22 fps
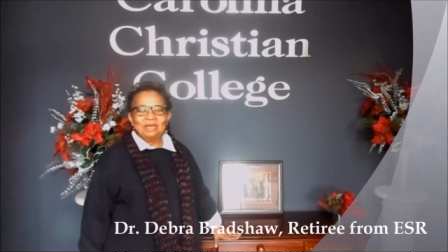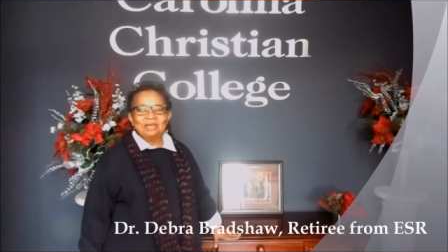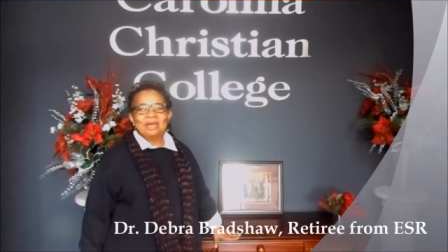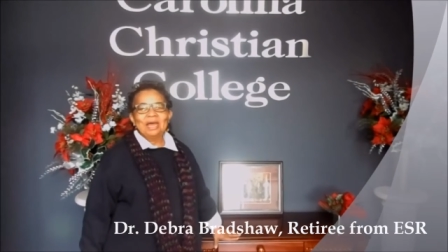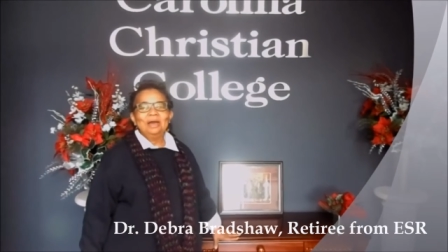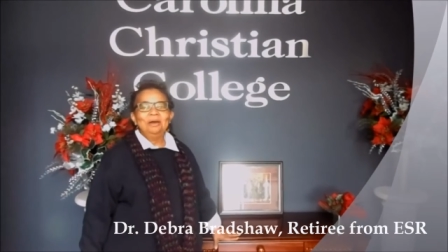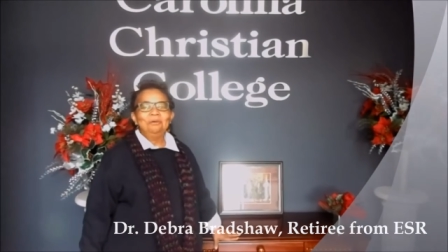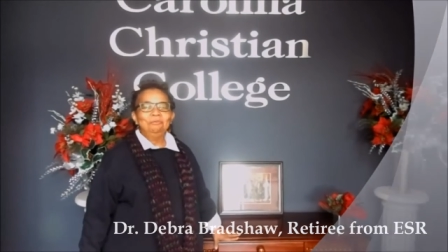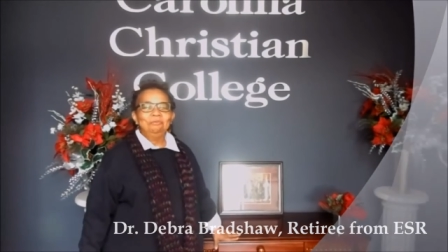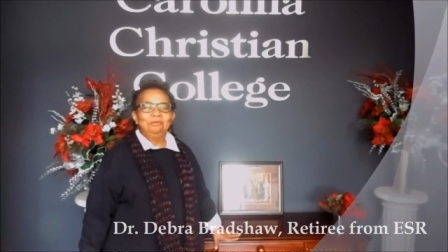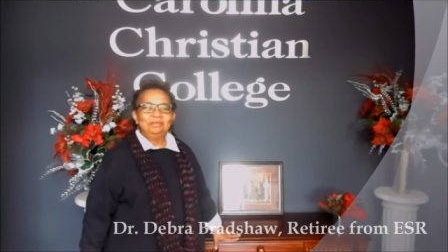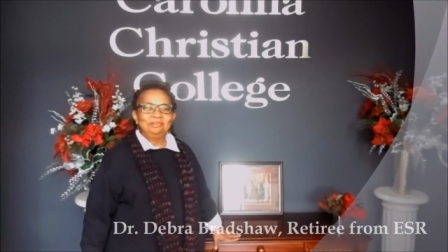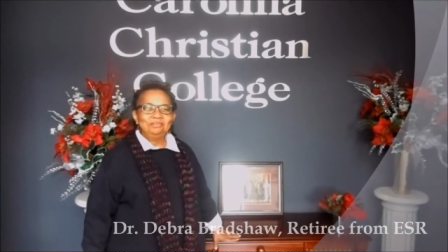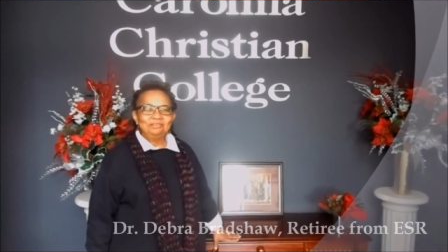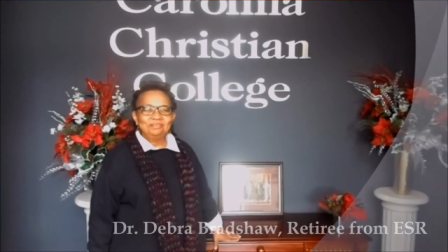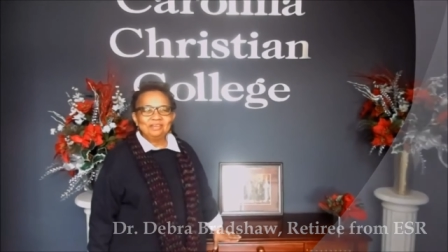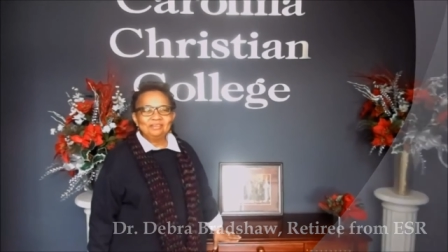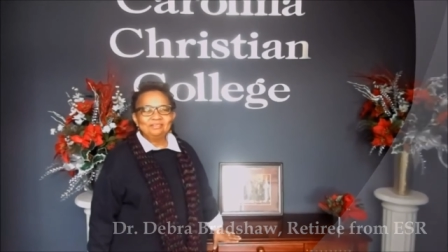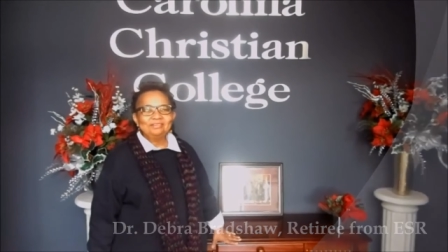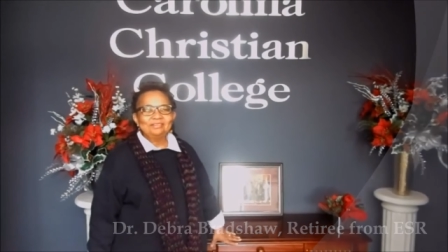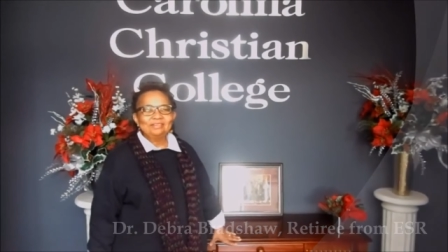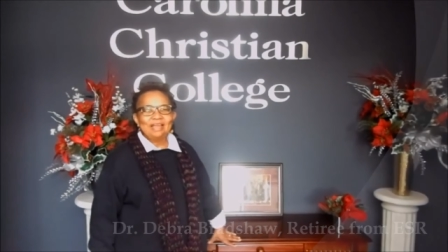and I would
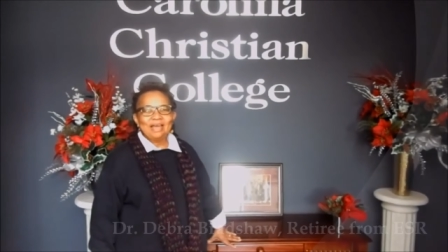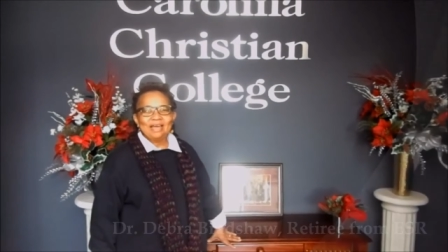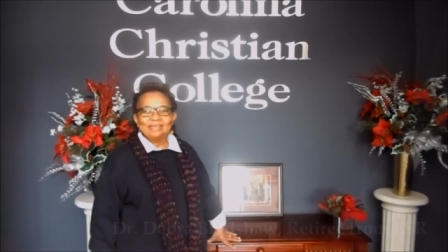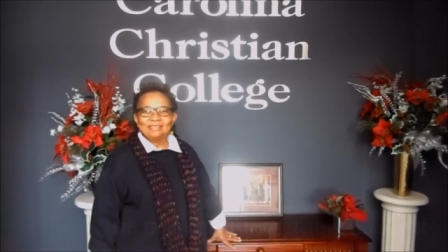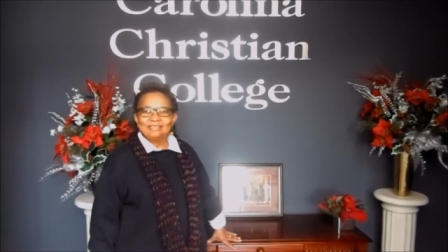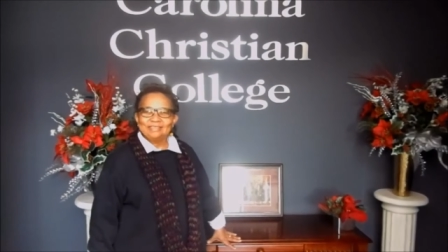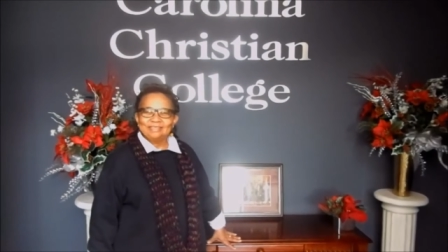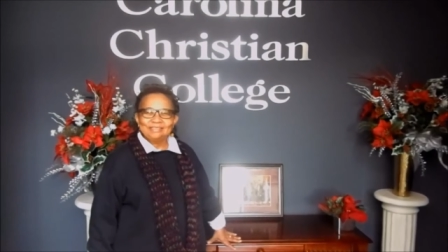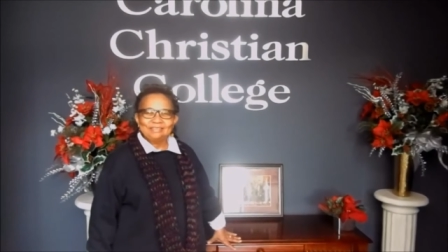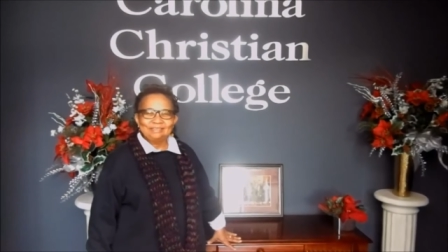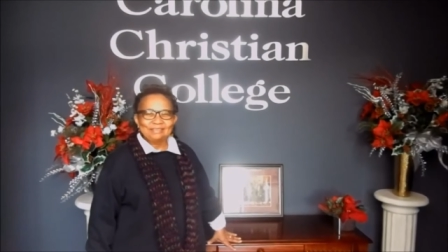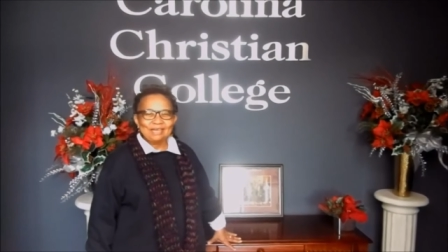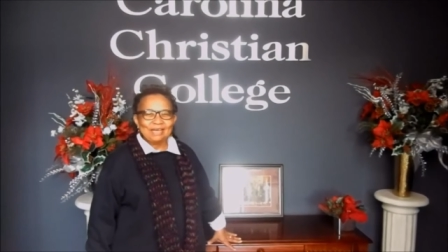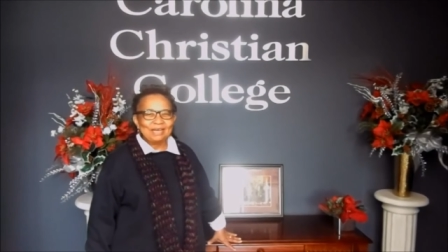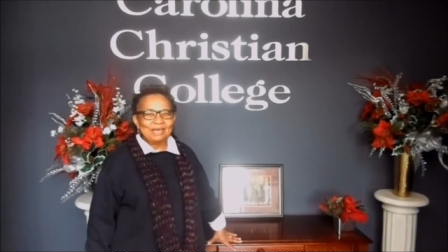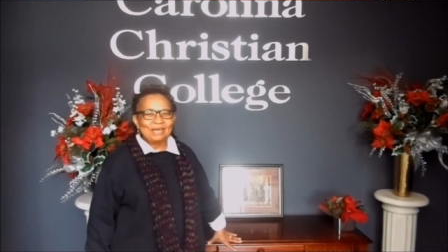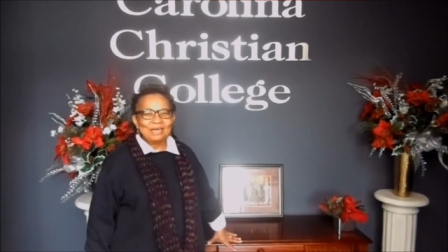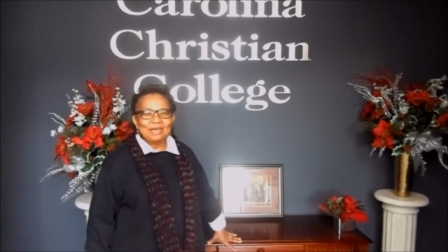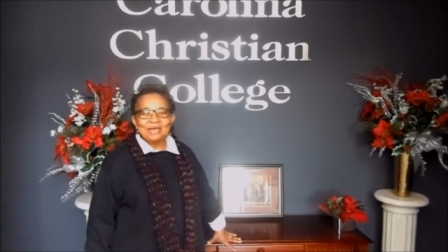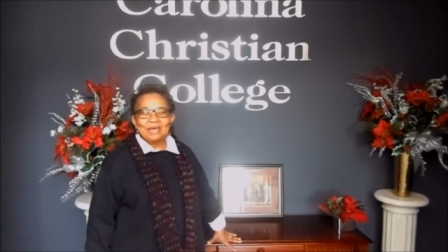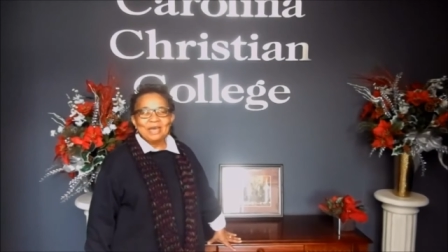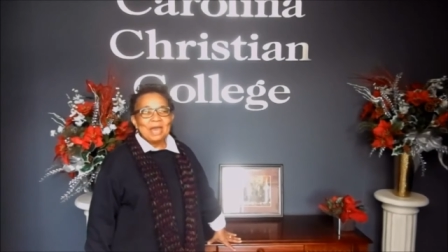just like to
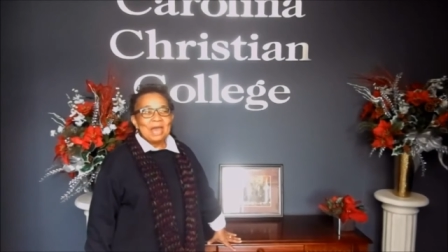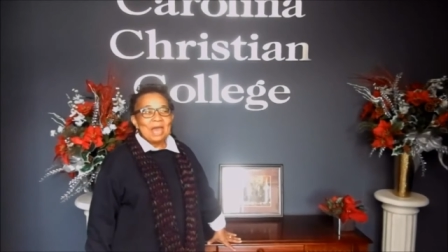say